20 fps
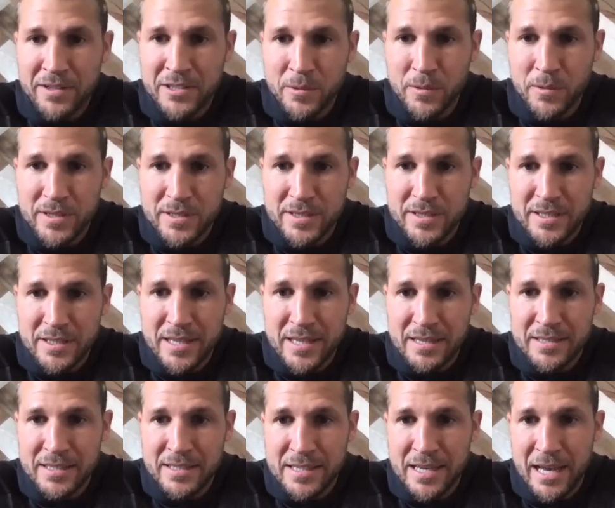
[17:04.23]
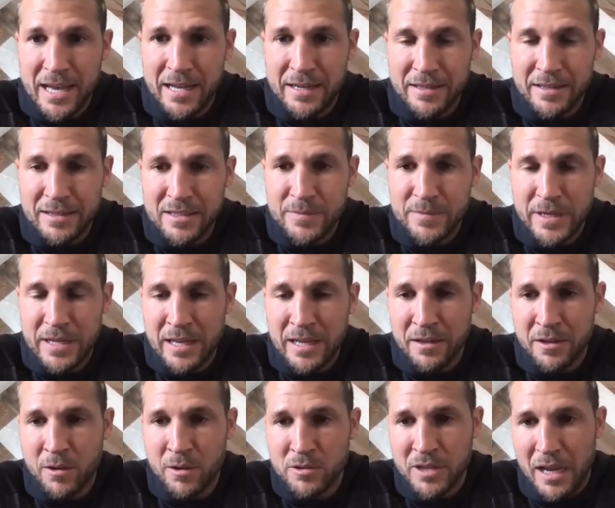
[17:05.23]
with the success he's had, and he's been a head
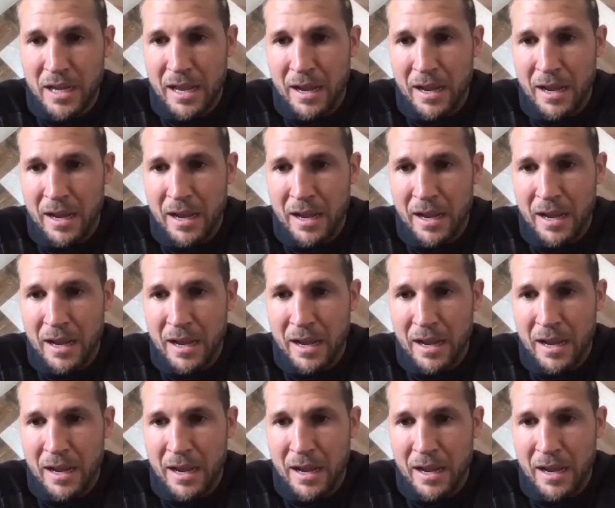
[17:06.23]
coach.